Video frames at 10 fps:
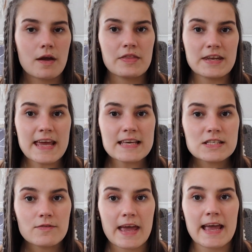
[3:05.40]
The
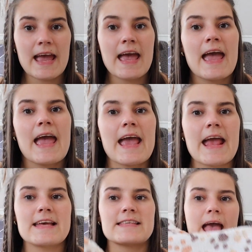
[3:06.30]
next thing
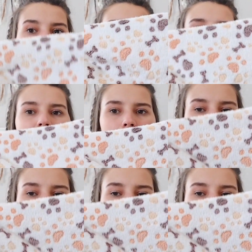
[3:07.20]
is a bigger